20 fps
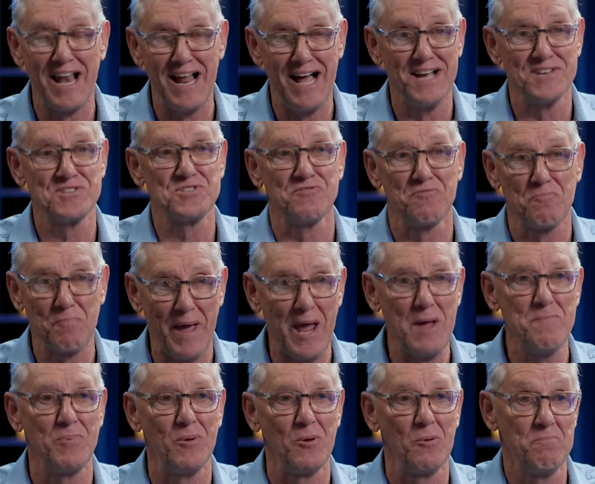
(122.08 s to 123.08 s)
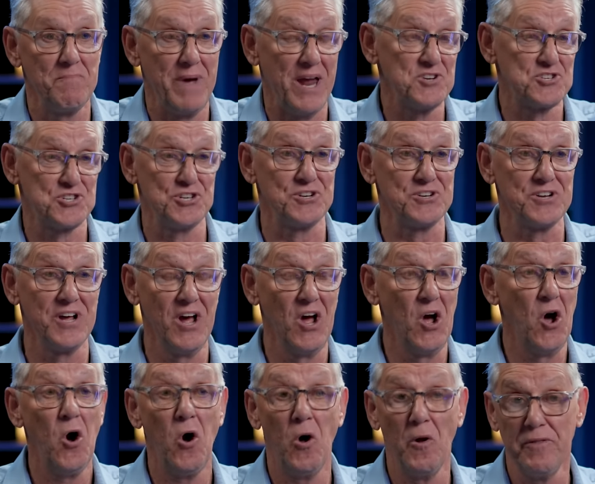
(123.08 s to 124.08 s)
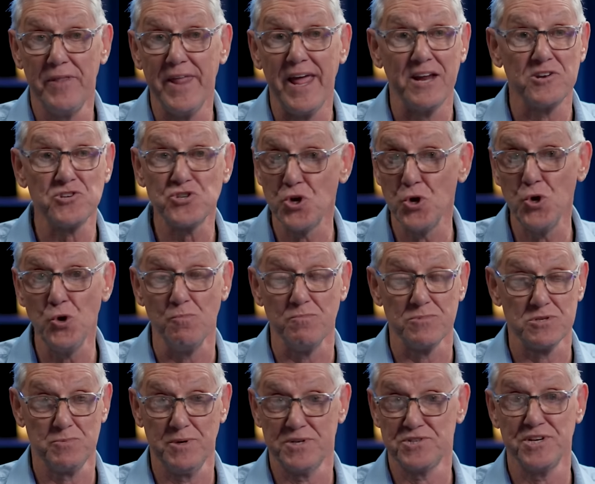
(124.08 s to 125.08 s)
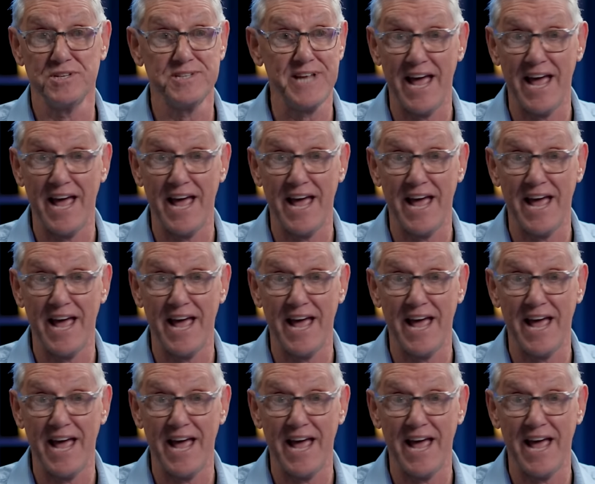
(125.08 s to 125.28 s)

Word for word: class of people mentioned on their tombs, which are